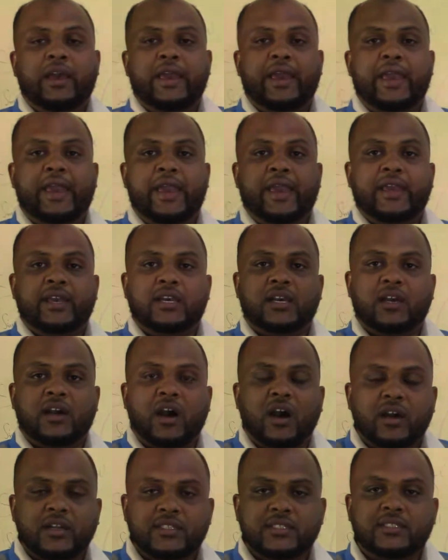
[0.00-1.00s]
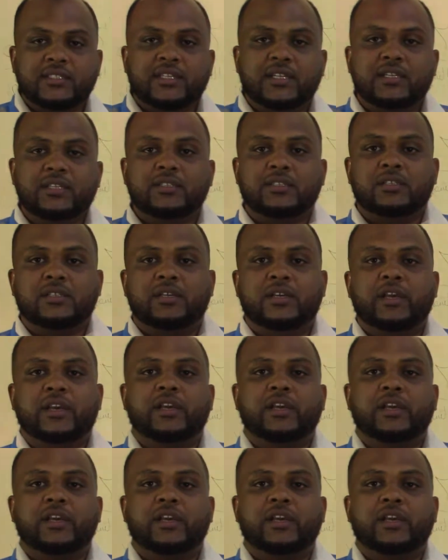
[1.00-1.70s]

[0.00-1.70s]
a constant